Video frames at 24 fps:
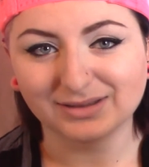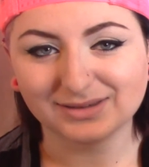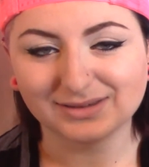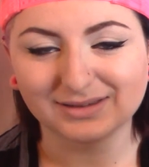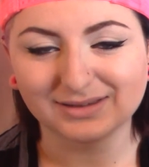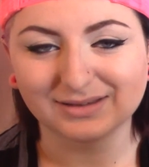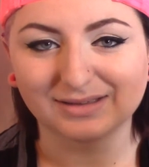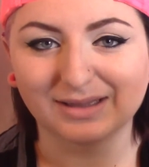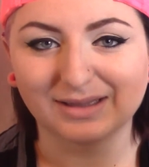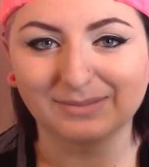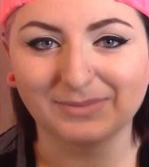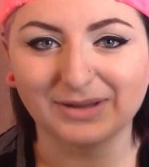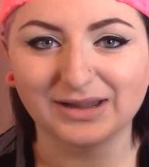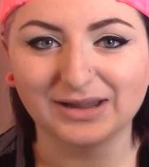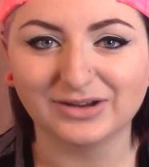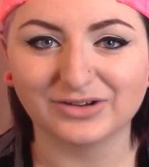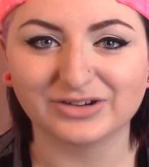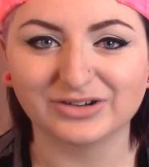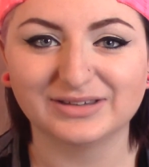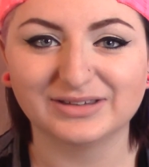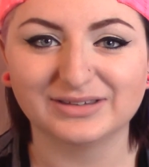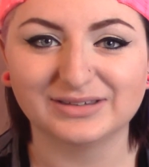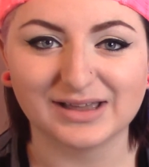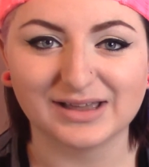to let my ears
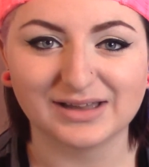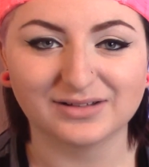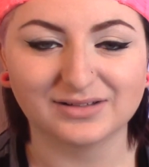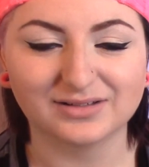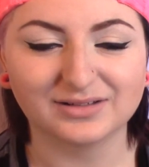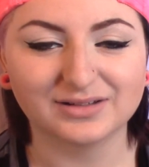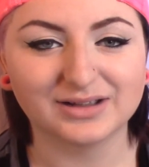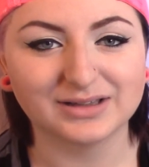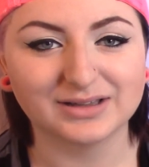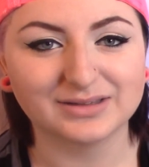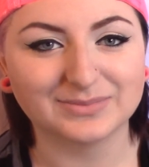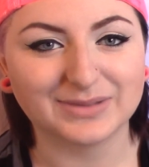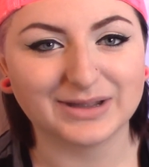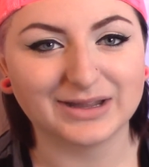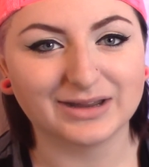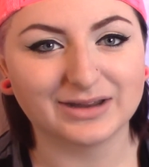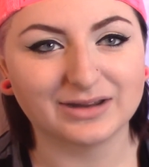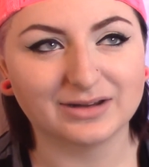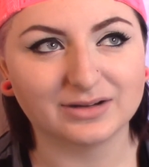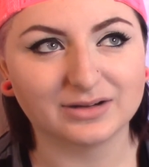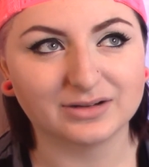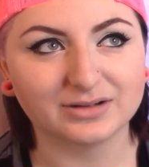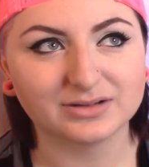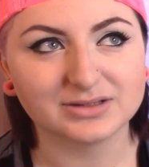settle, because my
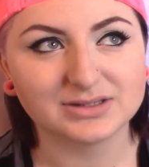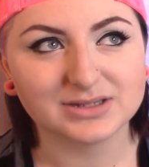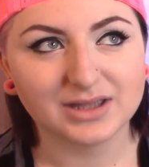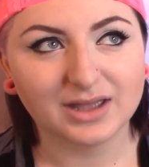ears,